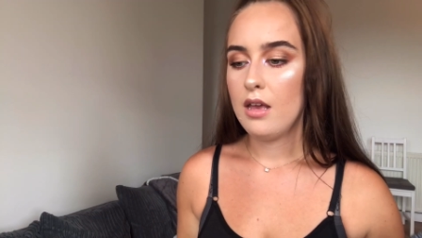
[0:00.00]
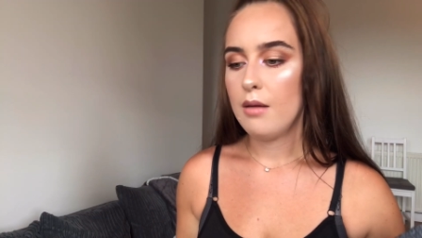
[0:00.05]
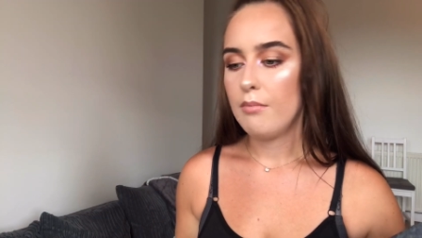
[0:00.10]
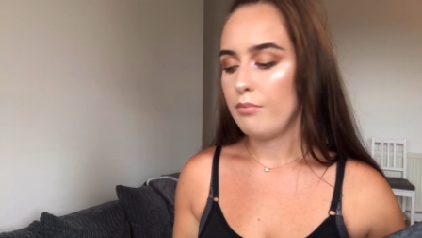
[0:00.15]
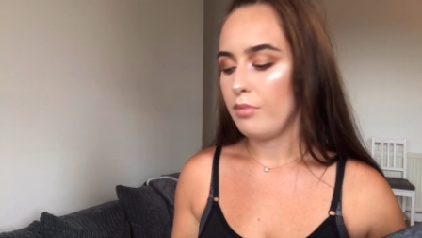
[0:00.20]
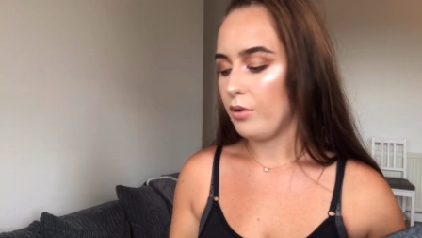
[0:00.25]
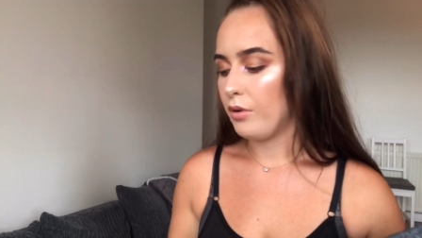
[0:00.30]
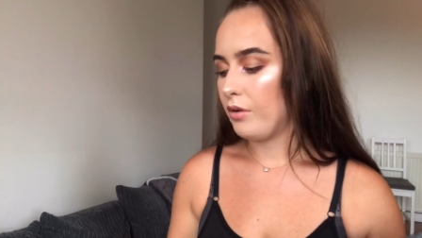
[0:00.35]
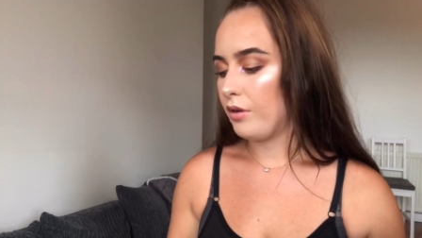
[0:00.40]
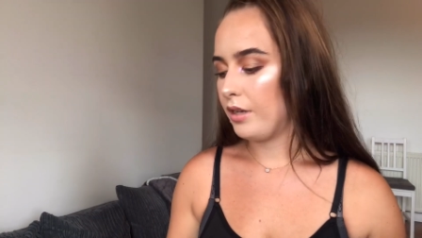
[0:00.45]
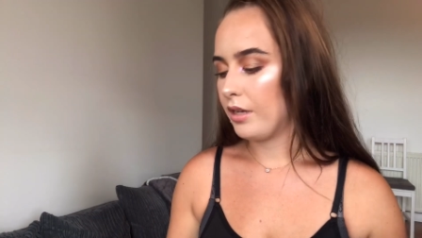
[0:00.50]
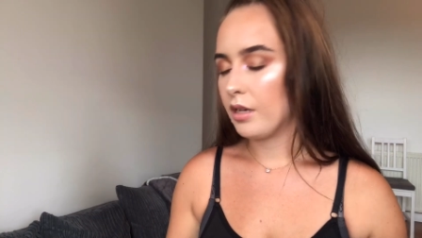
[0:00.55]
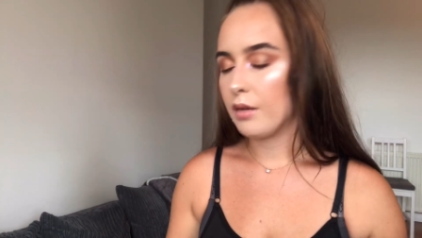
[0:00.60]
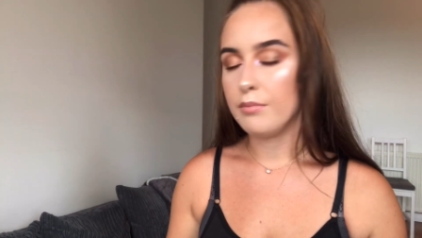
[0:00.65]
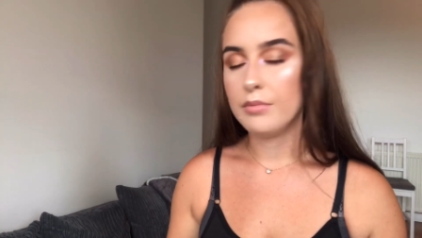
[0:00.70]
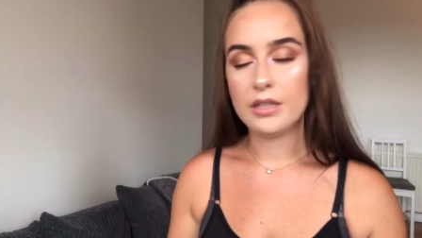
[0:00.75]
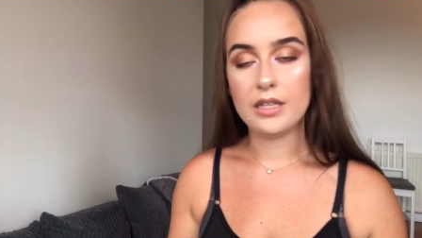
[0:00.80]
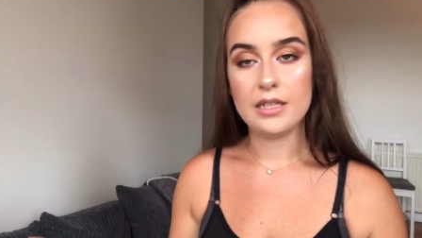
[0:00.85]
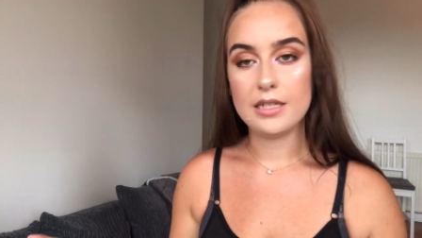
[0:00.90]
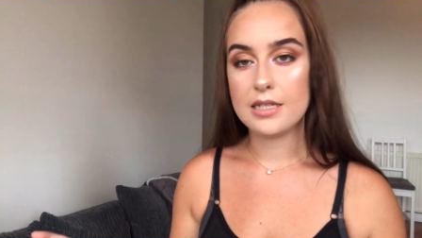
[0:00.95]
but it
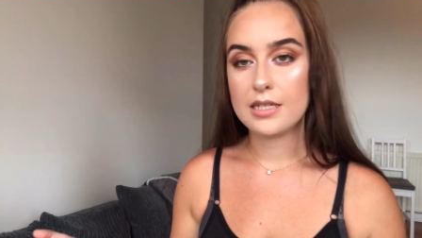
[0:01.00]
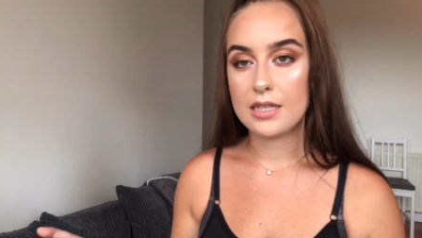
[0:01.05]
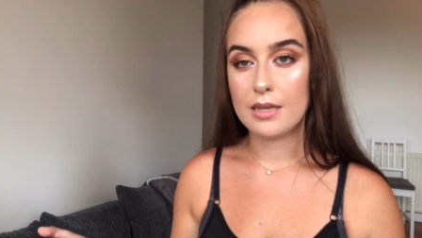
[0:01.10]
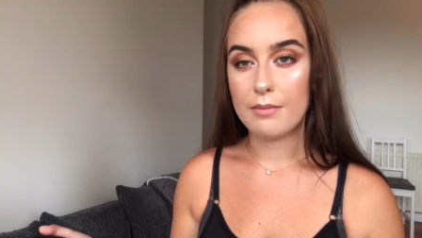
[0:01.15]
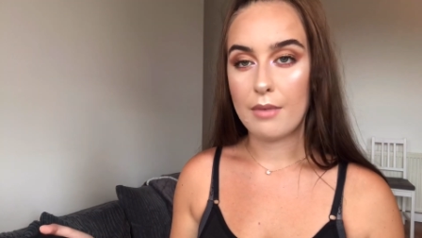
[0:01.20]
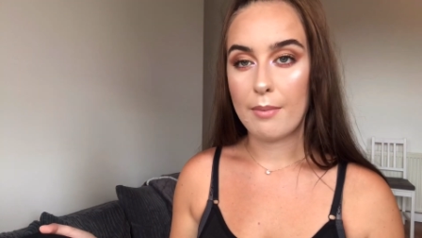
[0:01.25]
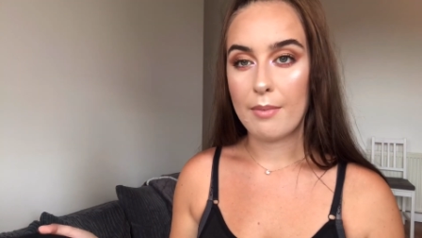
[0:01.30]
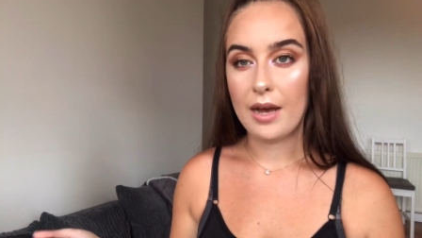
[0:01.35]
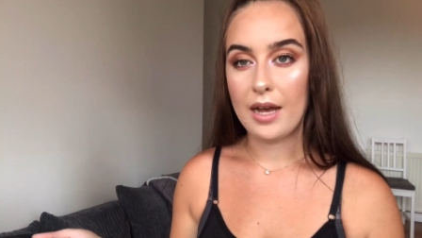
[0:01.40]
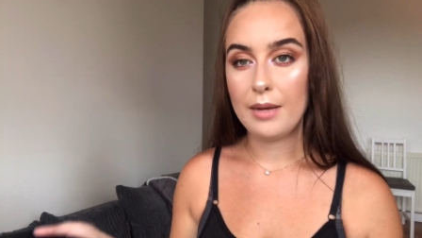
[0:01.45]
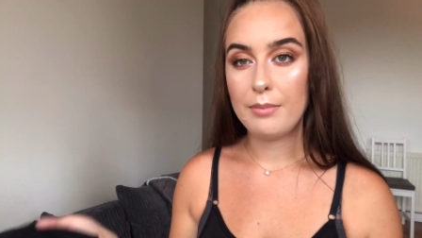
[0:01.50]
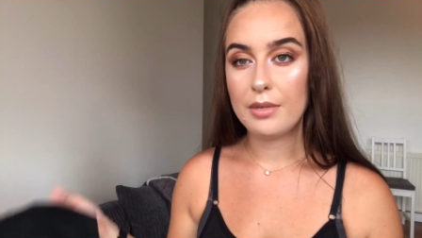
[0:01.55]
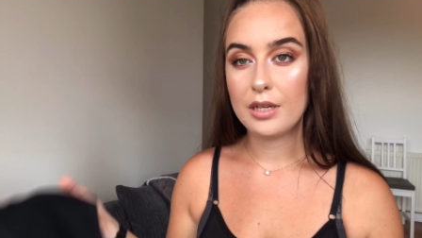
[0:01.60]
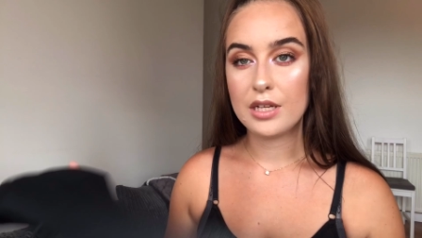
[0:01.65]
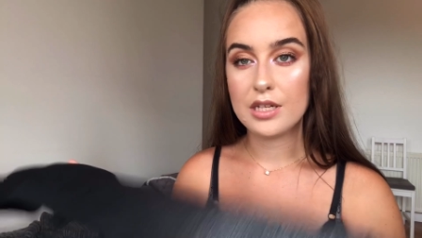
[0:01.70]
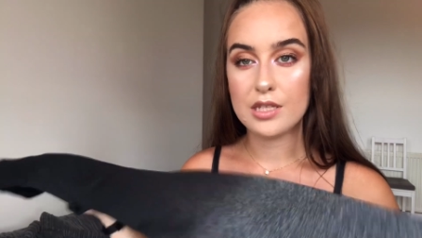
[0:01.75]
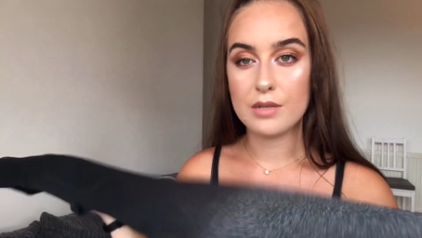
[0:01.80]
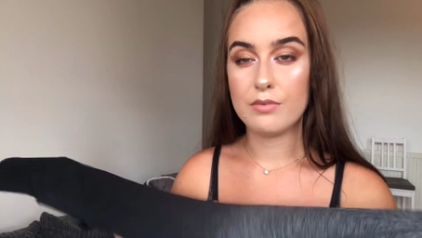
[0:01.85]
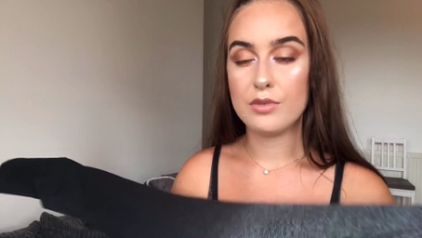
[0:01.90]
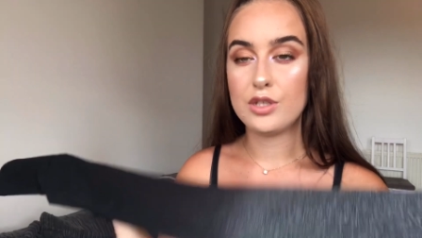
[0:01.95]
completely slipped my mind
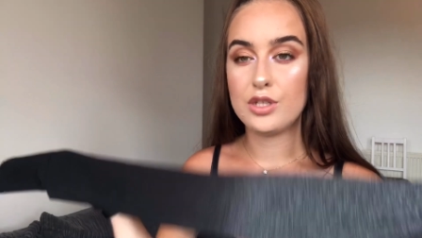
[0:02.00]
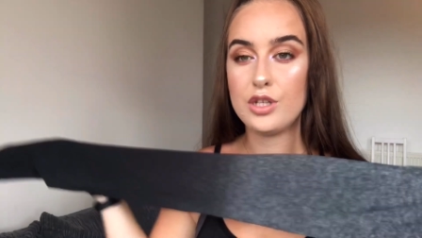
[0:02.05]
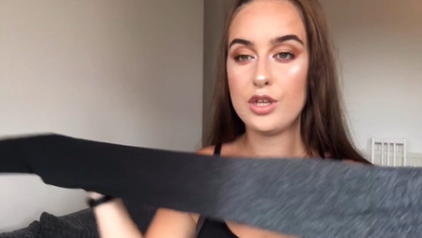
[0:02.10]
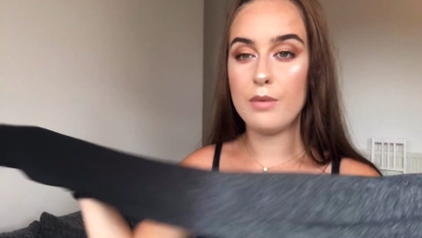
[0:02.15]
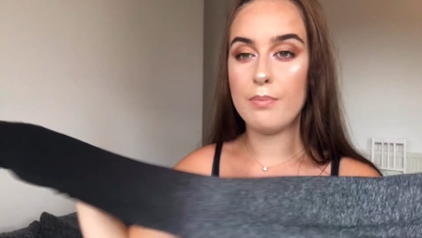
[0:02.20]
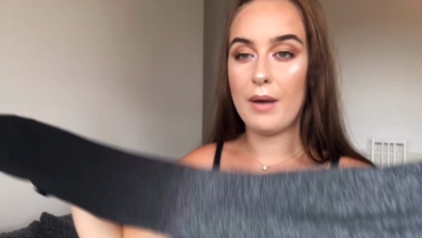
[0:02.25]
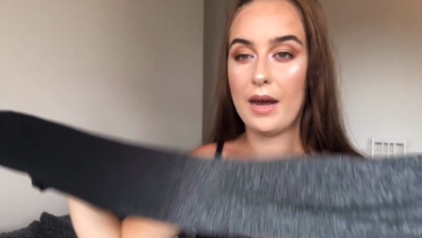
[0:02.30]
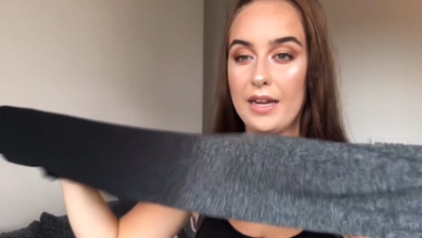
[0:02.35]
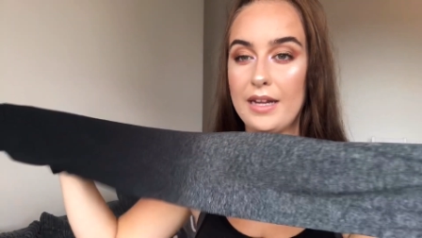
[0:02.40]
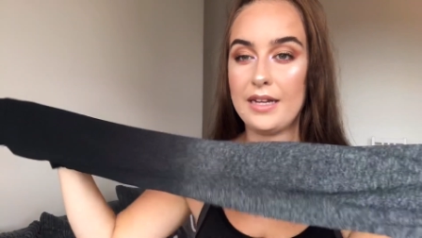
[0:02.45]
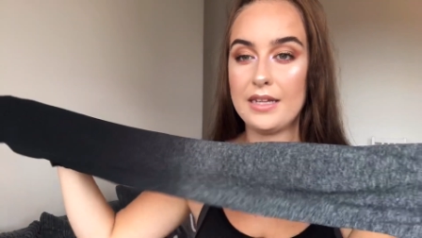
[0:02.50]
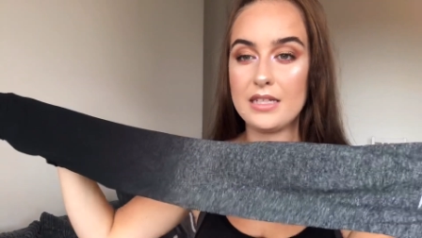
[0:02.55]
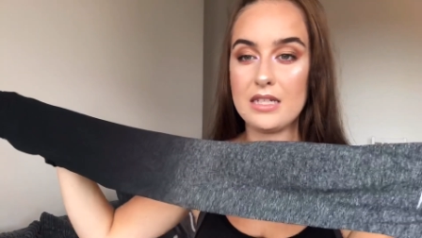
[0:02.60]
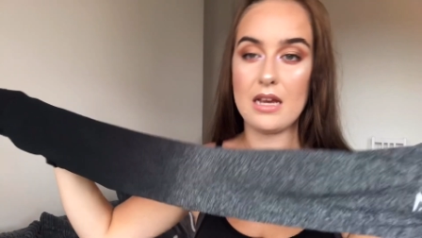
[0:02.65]
because I was too panicked